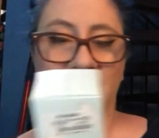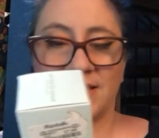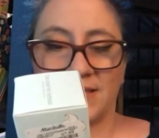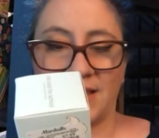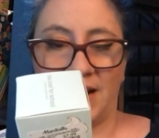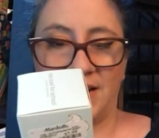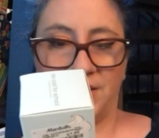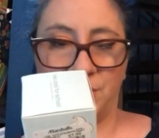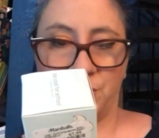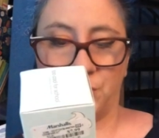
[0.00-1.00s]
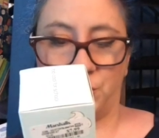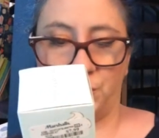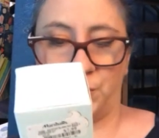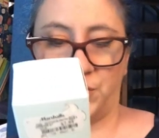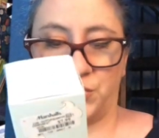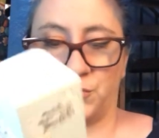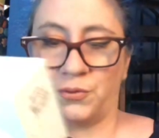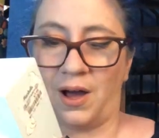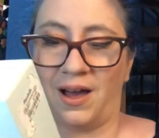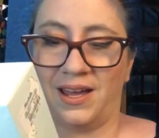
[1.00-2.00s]
excited to
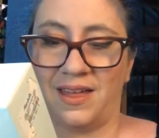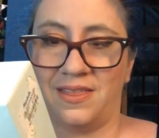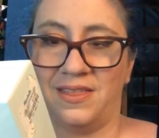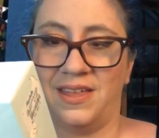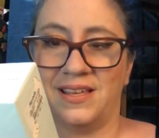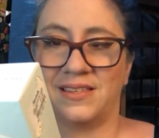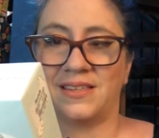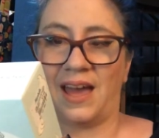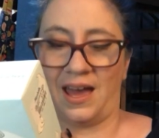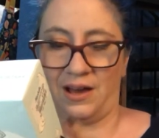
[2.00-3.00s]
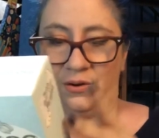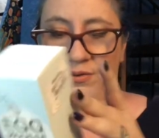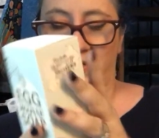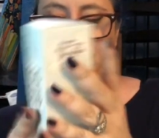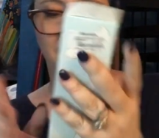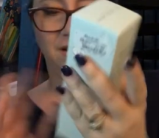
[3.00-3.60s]
try this out.